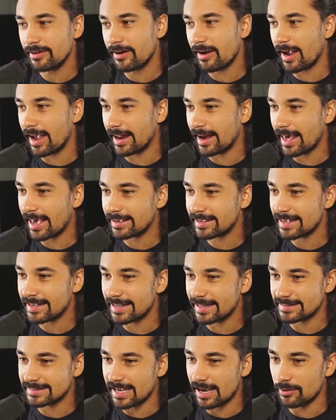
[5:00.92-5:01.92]
right, I can
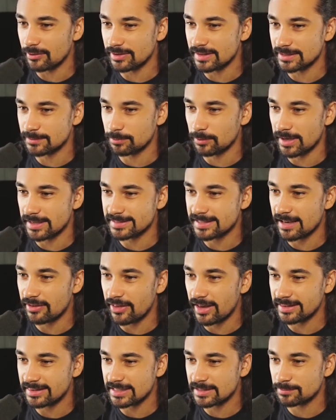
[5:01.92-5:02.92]
get down with this place. I
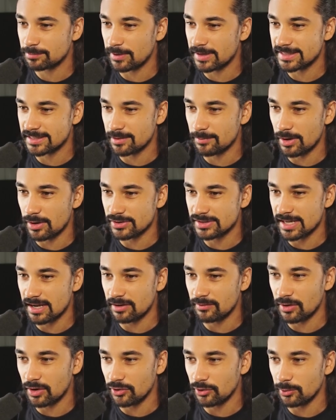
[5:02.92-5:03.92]
like this place the most
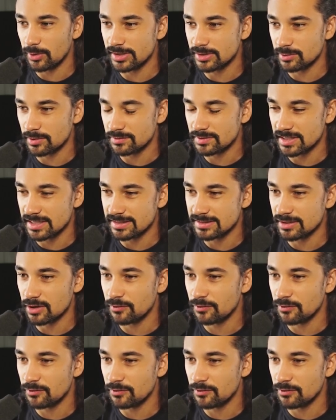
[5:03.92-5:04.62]
out of all the ones we've seen so